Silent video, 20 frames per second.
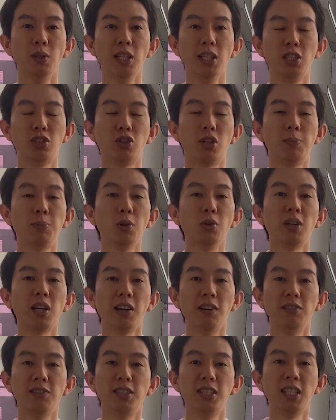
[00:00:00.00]
is
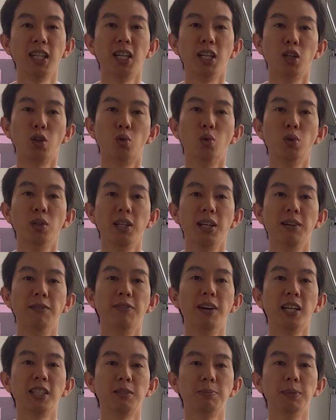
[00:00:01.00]
cryptocurrency a good
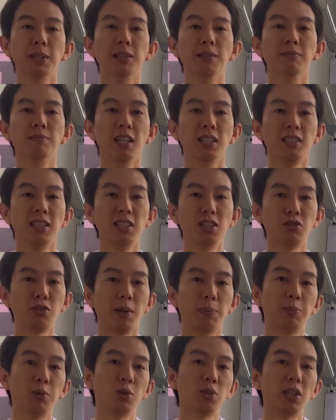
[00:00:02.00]
investment? Since
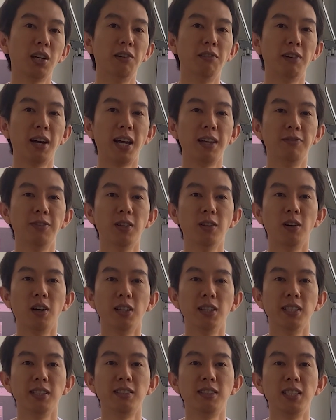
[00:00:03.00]
crypto's arrival
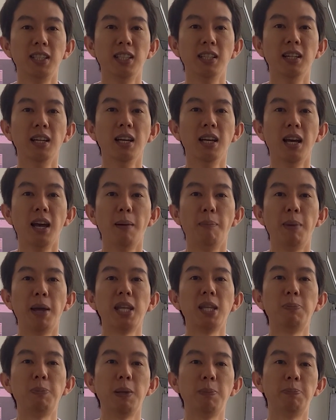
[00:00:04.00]
on the scene,
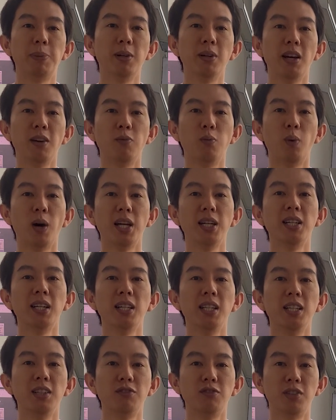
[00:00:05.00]
many people have
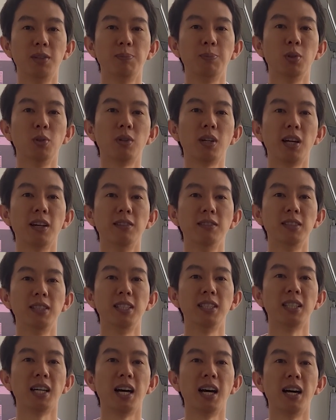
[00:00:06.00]
wondered if
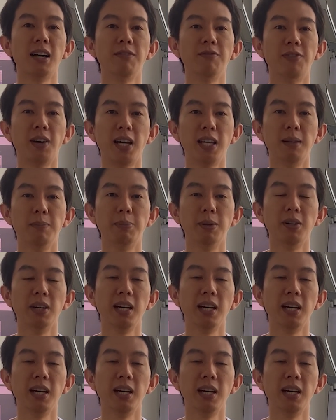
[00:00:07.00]
cryptocurrencies are viable